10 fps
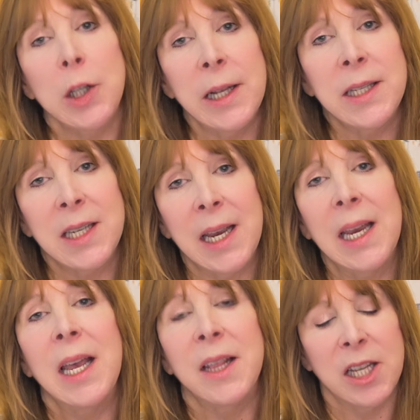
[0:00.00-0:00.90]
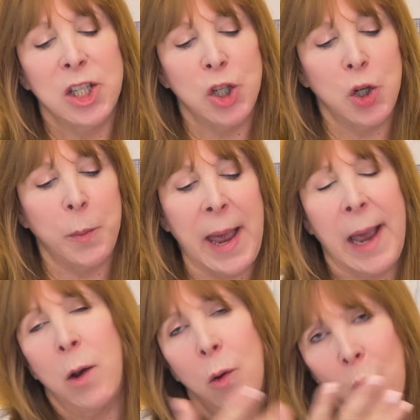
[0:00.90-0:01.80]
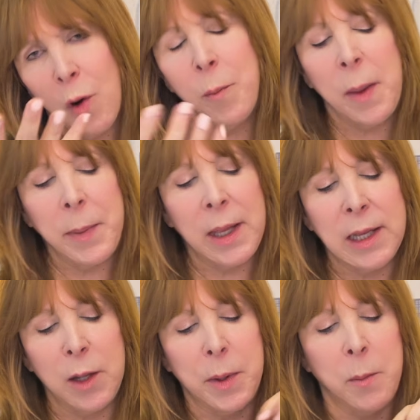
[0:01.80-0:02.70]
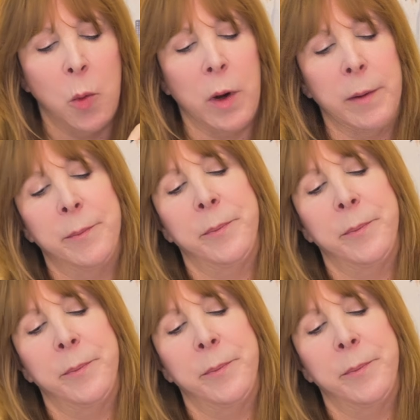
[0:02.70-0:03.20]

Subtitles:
let's say this is your pack, or maybe a little bit more.